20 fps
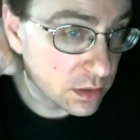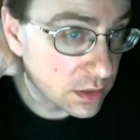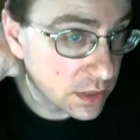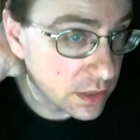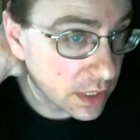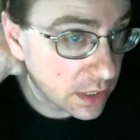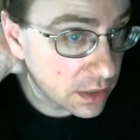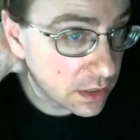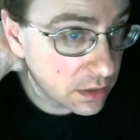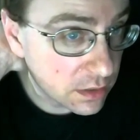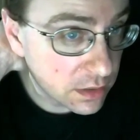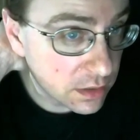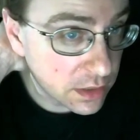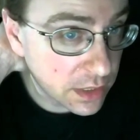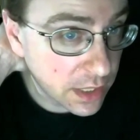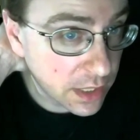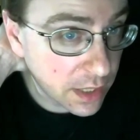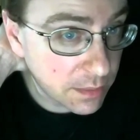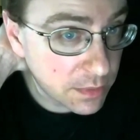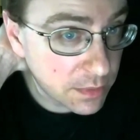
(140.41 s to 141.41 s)
Technically,
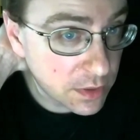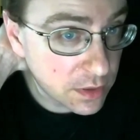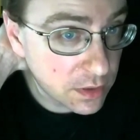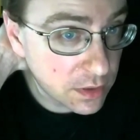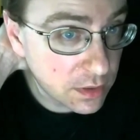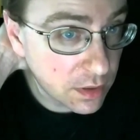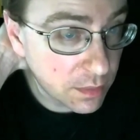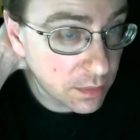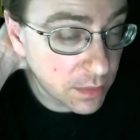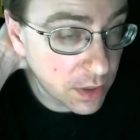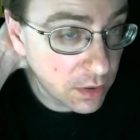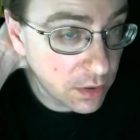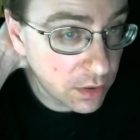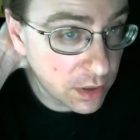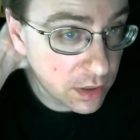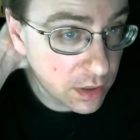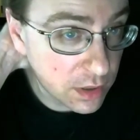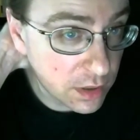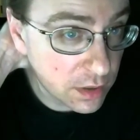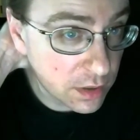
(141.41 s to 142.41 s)
Captain
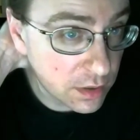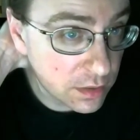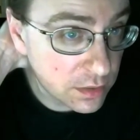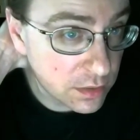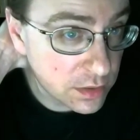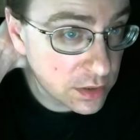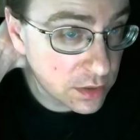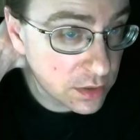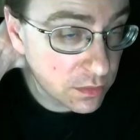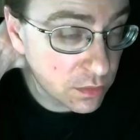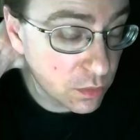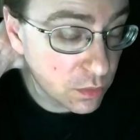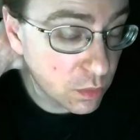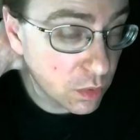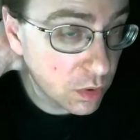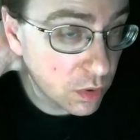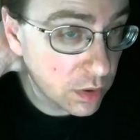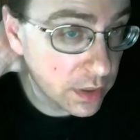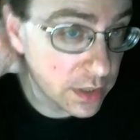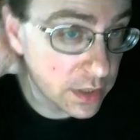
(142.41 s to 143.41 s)
America Civil
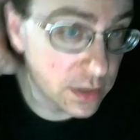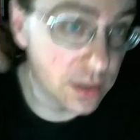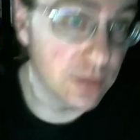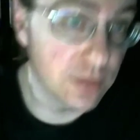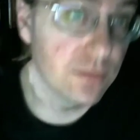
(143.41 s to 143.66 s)
War is the